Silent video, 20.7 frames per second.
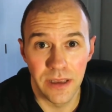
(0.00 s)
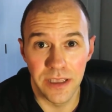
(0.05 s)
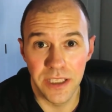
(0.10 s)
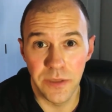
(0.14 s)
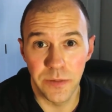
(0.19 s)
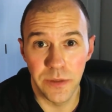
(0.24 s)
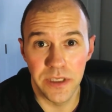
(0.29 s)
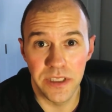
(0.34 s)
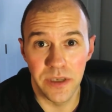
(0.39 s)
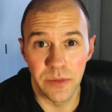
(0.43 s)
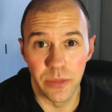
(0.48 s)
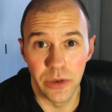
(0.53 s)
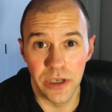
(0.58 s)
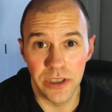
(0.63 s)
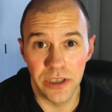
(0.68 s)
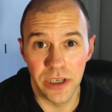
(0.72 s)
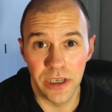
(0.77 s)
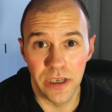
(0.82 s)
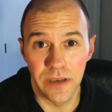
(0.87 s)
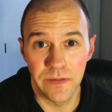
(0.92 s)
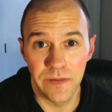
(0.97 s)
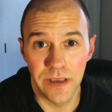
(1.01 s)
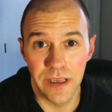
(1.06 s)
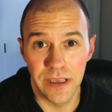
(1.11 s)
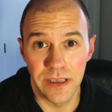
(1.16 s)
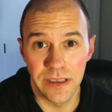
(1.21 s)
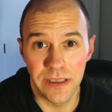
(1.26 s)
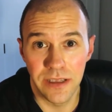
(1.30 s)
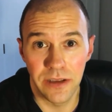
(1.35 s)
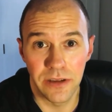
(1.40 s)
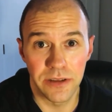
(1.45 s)
It's too easy to brush off
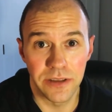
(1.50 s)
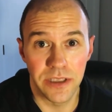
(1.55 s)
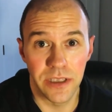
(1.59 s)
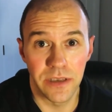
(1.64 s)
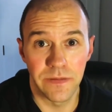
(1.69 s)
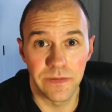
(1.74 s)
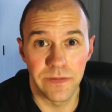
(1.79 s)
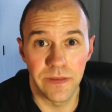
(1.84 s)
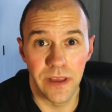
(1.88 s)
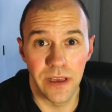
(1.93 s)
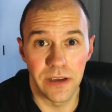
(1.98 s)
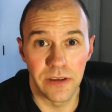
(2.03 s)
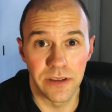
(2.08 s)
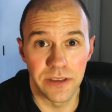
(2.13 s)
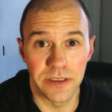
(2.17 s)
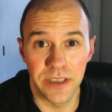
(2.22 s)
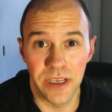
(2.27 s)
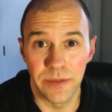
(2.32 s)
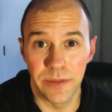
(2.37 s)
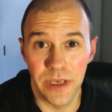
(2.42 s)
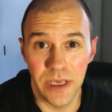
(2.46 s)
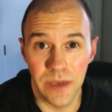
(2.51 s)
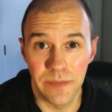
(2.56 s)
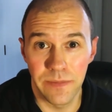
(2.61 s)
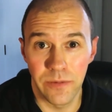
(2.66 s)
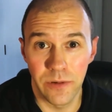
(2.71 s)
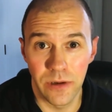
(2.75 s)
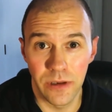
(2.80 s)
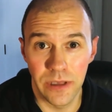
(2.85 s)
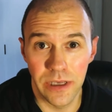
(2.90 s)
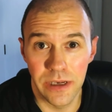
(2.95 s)
and tell yourself that you're just gonna make up
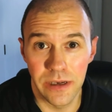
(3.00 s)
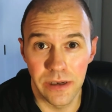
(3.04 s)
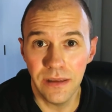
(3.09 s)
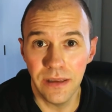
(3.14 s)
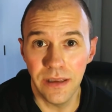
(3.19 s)
for it later.